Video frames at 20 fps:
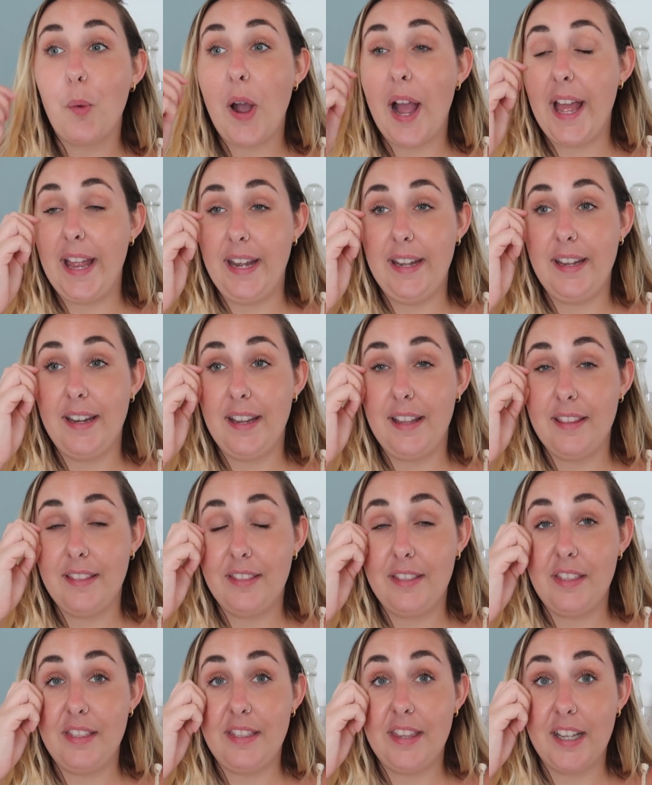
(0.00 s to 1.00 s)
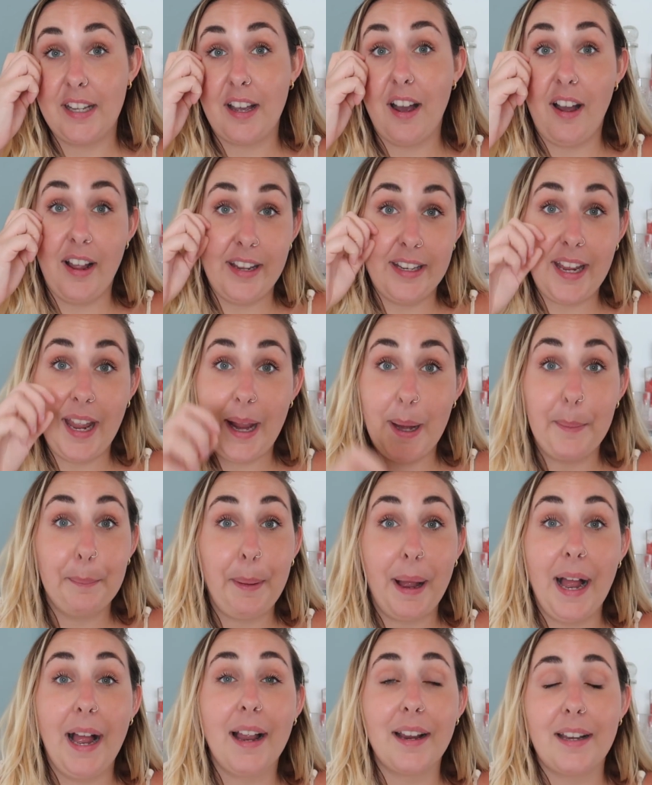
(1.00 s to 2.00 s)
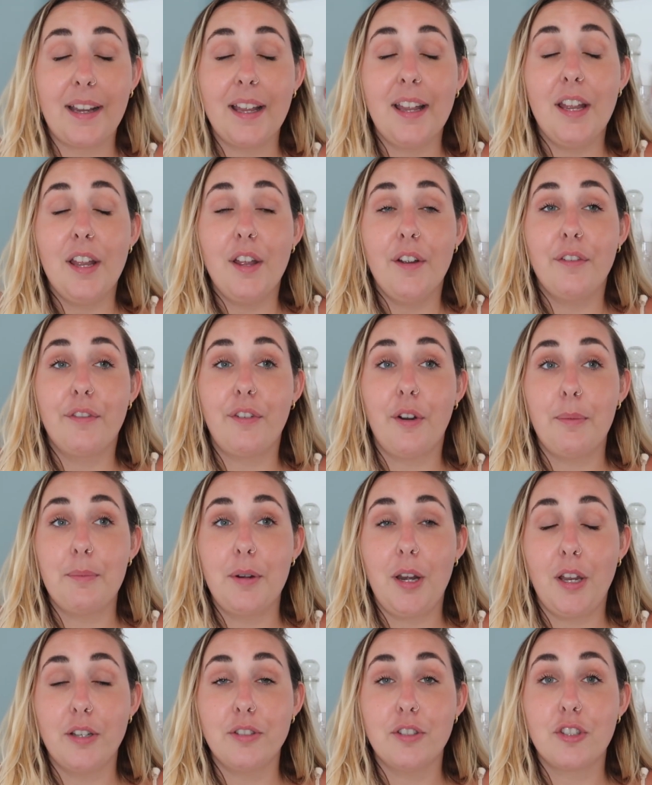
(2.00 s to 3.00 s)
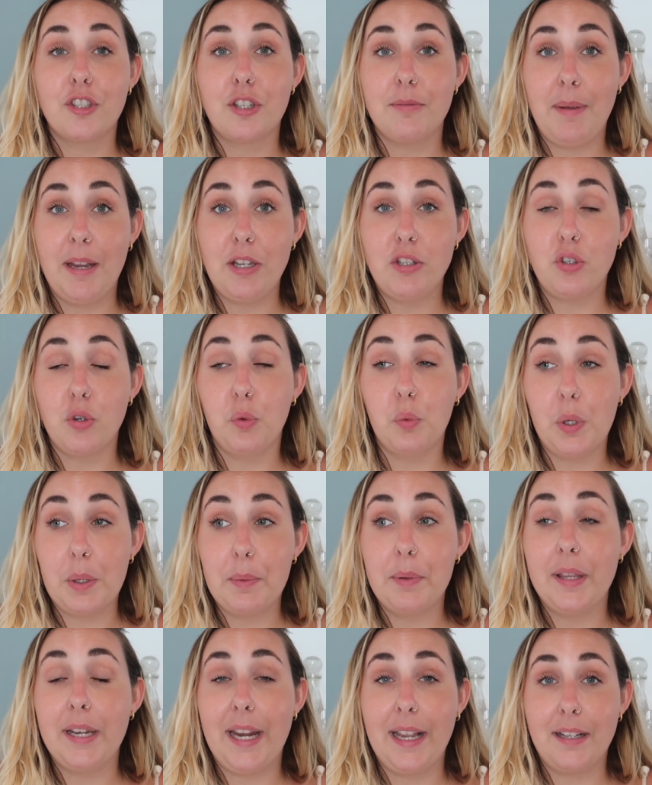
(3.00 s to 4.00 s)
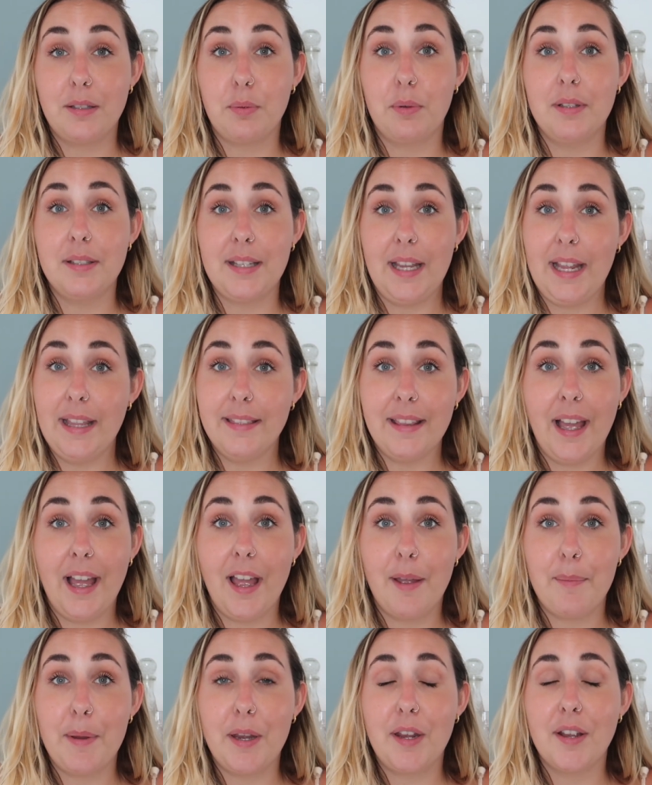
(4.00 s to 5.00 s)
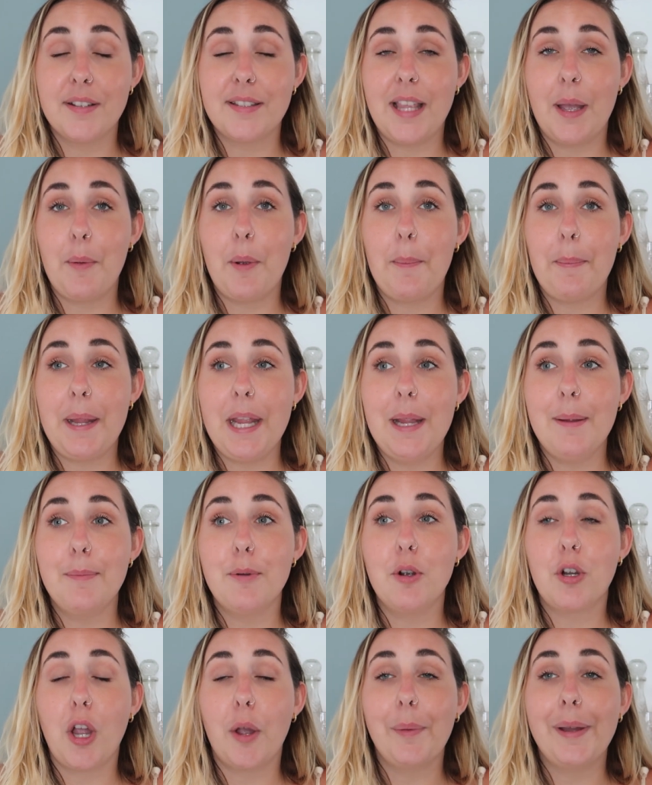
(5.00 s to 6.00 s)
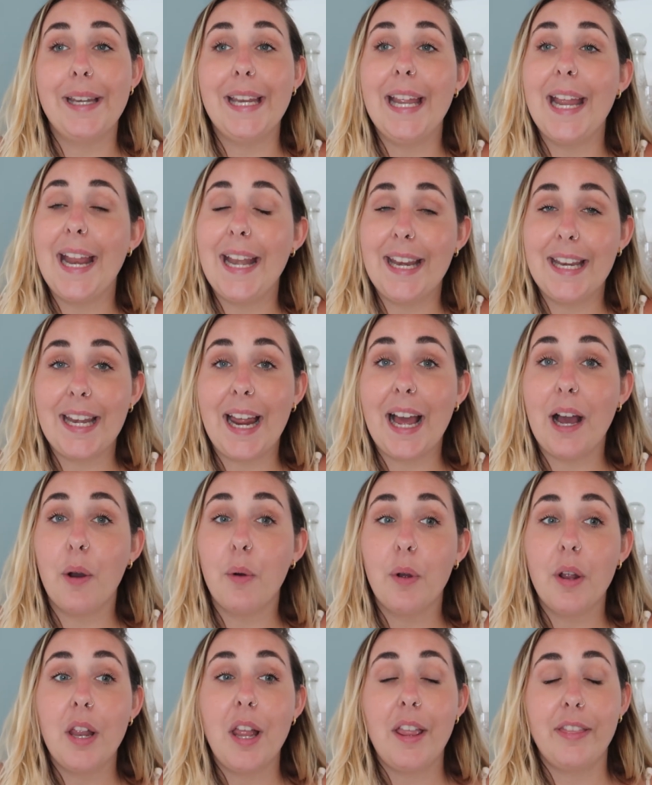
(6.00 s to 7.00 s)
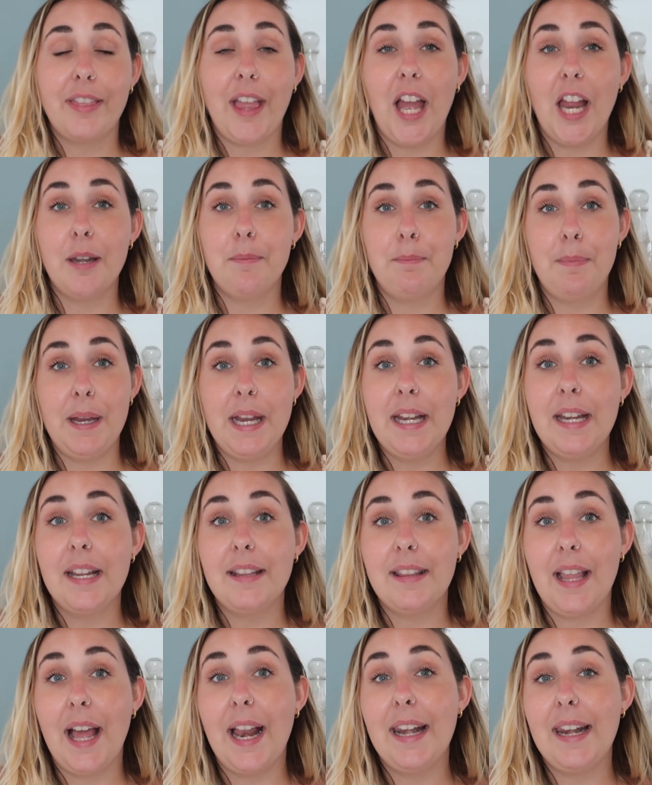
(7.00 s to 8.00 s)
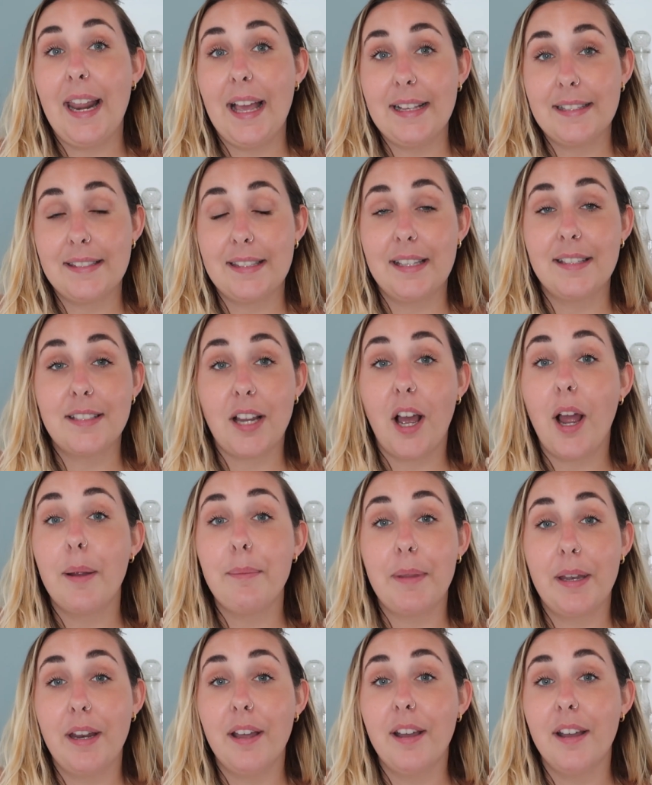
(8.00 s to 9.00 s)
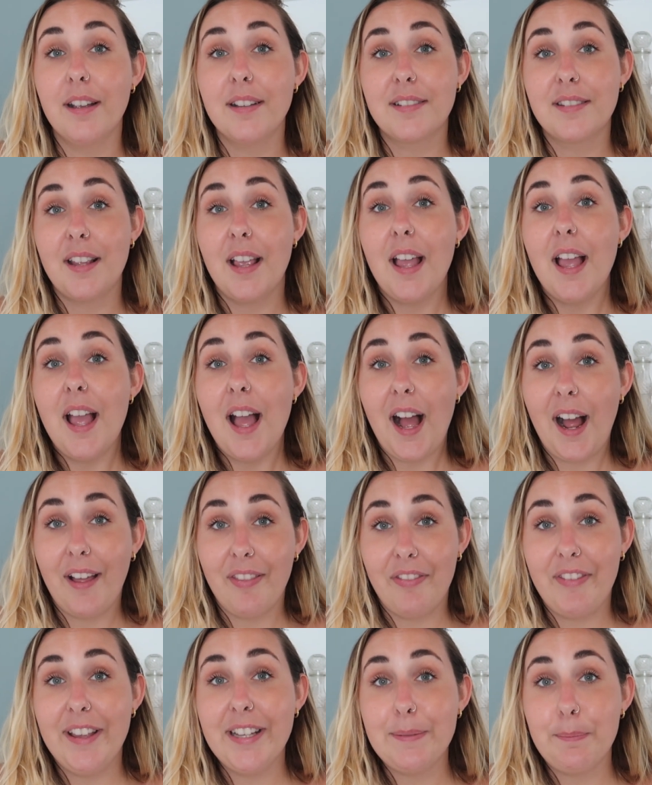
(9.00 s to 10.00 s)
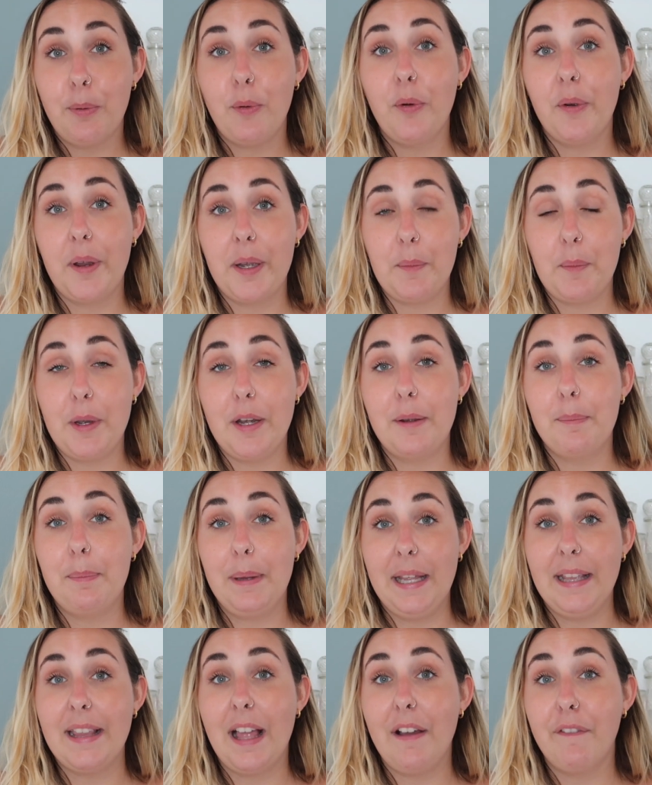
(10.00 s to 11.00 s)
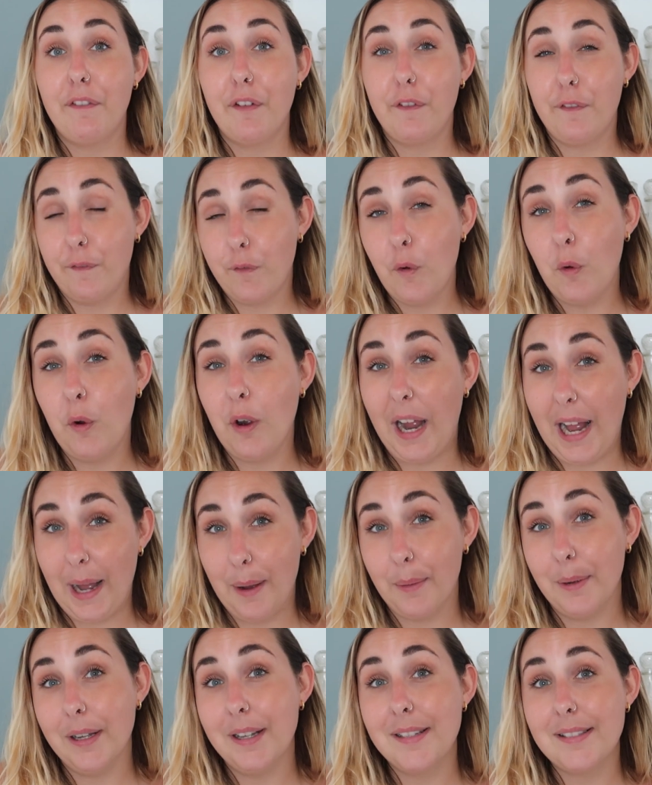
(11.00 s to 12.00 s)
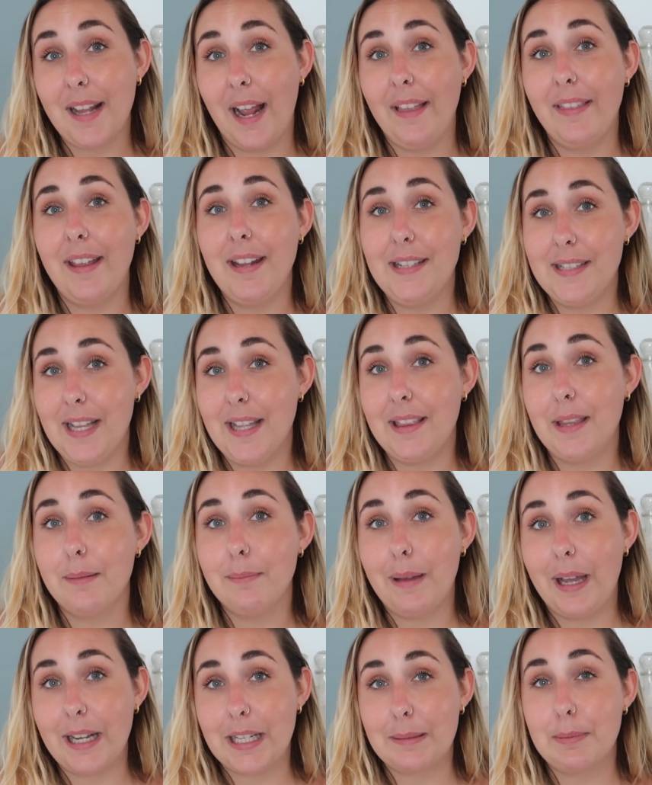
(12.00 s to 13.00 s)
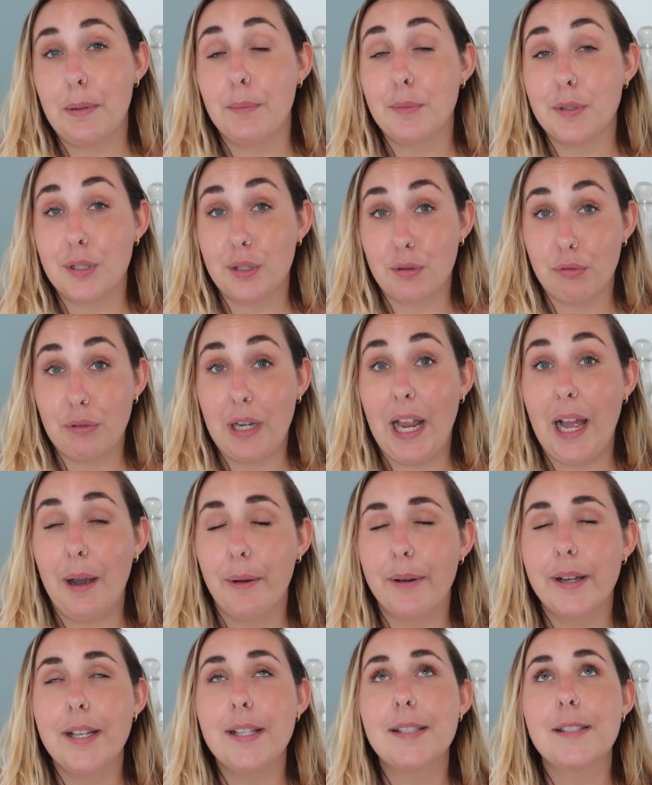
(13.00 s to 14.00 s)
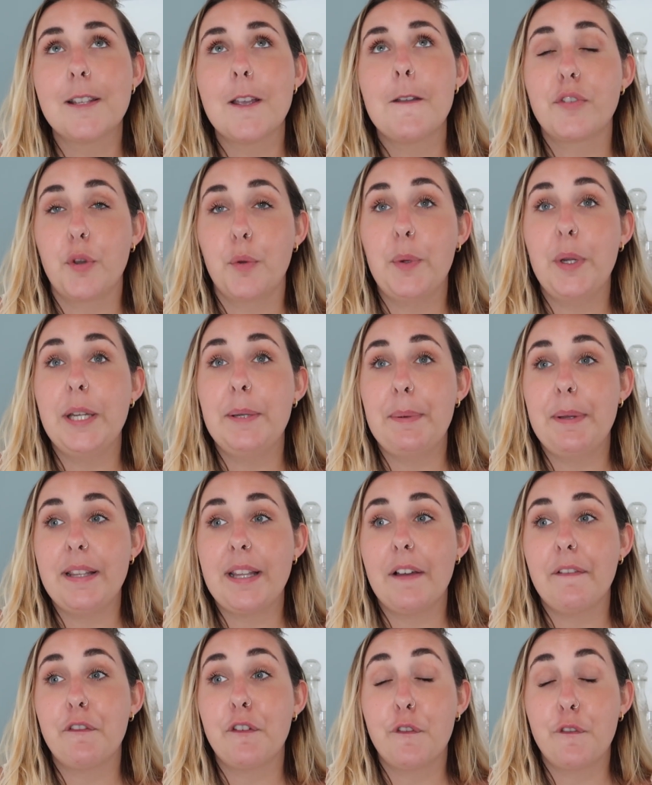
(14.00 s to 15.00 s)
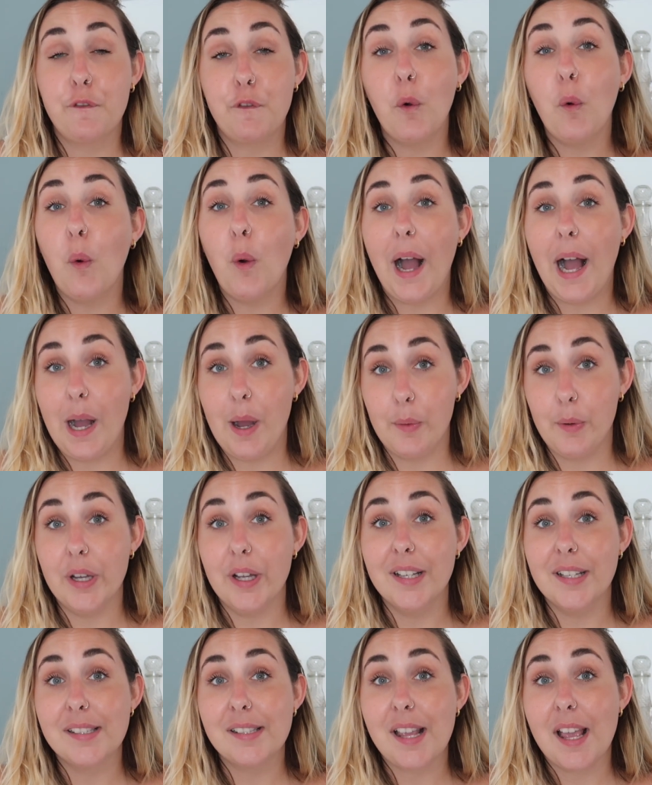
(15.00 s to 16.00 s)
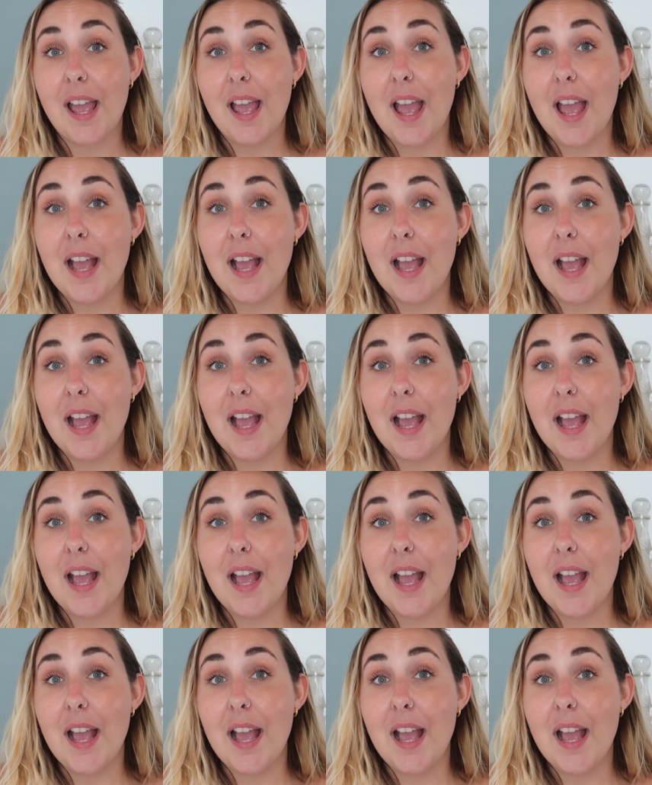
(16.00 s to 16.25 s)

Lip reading: when the guy came back from lunch to make sure we were the next ones in there, because there were people going in and out that had been in there less the time than us. At this point we had been there for 4 hours and they said the maximum was 3 hours, so we'd been there for 4 hours.